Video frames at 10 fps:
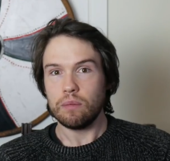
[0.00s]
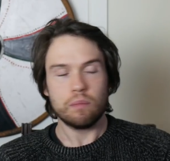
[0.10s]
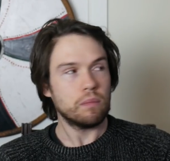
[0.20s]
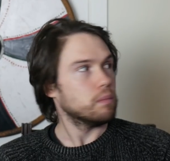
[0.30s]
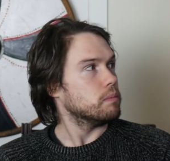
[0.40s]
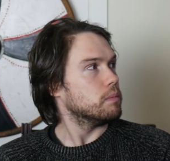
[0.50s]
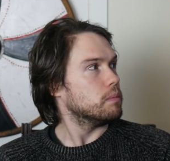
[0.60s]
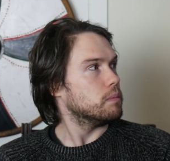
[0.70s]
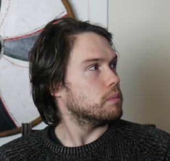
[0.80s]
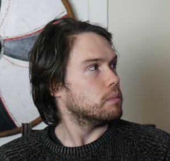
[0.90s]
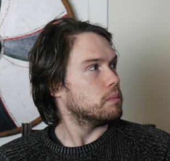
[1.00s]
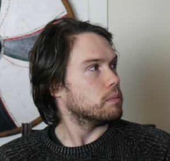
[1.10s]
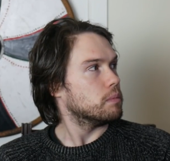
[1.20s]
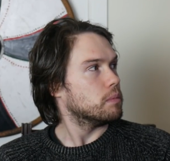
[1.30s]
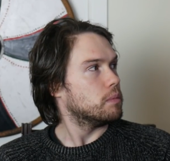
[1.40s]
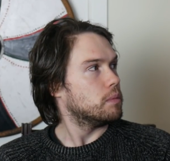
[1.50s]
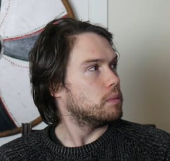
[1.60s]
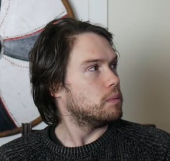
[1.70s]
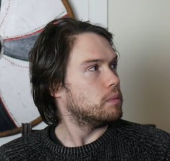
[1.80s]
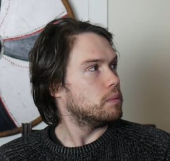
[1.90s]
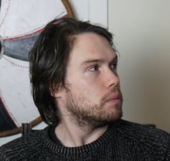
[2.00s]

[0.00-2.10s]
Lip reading: Nothing is said.